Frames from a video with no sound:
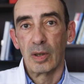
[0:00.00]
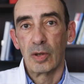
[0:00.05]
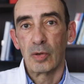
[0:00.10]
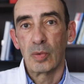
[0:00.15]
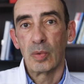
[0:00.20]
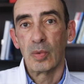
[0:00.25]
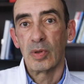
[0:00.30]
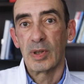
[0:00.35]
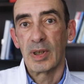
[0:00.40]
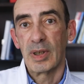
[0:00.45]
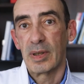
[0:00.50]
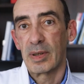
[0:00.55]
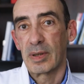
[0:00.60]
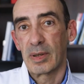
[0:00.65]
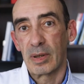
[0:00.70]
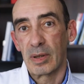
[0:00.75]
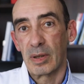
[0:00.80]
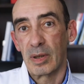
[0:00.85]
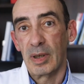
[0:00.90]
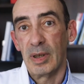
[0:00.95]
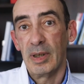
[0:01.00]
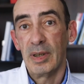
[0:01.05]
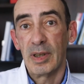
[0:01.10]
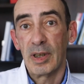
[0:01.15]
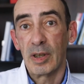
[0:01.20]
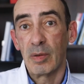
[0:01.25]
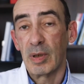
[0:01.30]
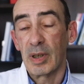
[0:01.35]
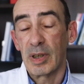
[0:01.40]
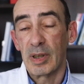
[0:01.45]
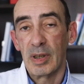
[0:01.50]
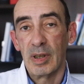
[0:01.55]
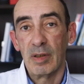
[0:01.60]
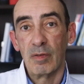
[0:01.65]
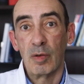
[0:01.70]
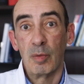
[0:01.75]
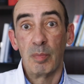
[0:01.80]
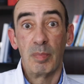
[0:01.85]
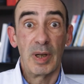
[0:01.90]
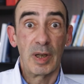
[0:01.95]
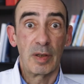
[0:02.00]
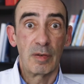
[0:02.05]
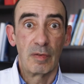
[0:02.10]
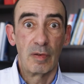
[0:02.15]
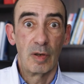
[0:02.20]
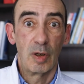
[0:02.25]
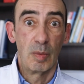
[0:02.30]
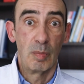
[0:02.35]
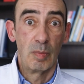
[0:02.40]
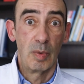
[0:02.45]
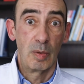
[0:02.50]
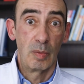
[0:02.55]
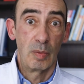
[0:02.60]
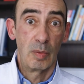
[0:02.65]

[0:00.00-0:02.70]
Through this uh, integrative platform,